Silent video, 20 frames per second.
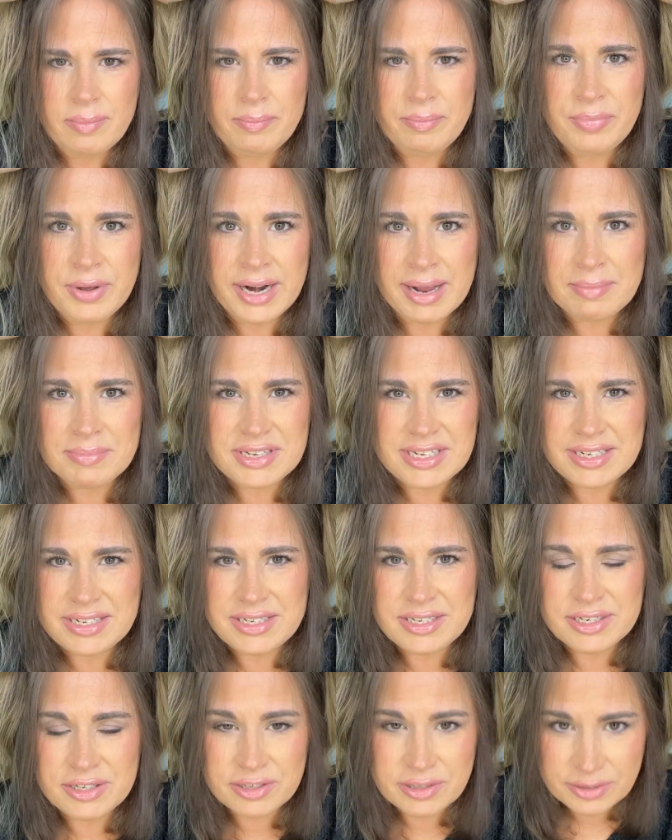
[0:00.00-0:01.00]
But I'm
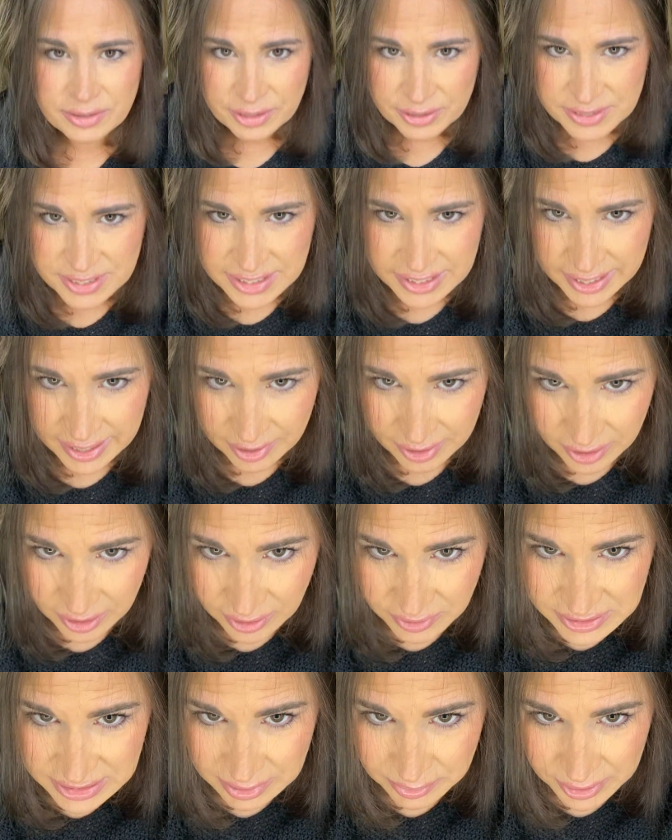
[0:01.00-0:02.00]
still, you see how
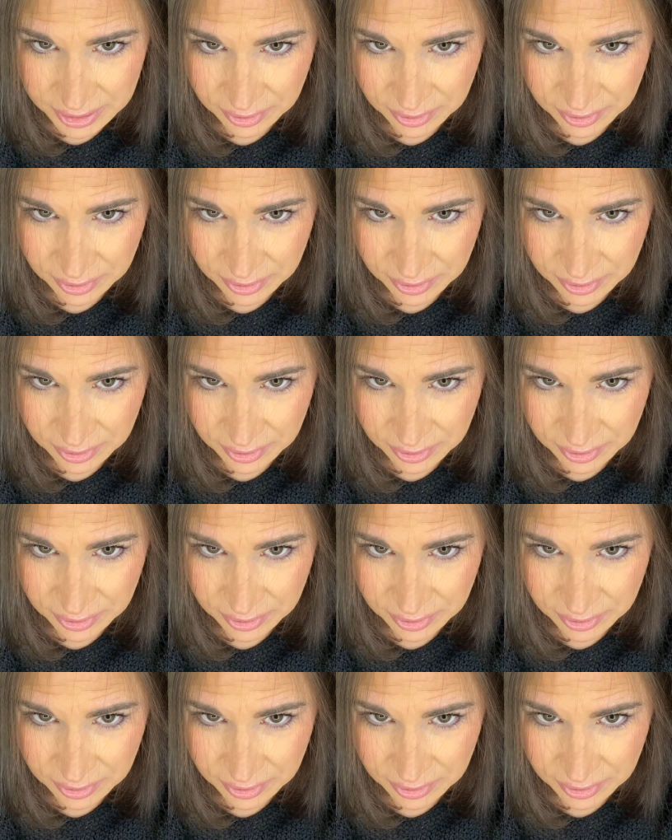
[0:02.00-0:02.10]
close I'm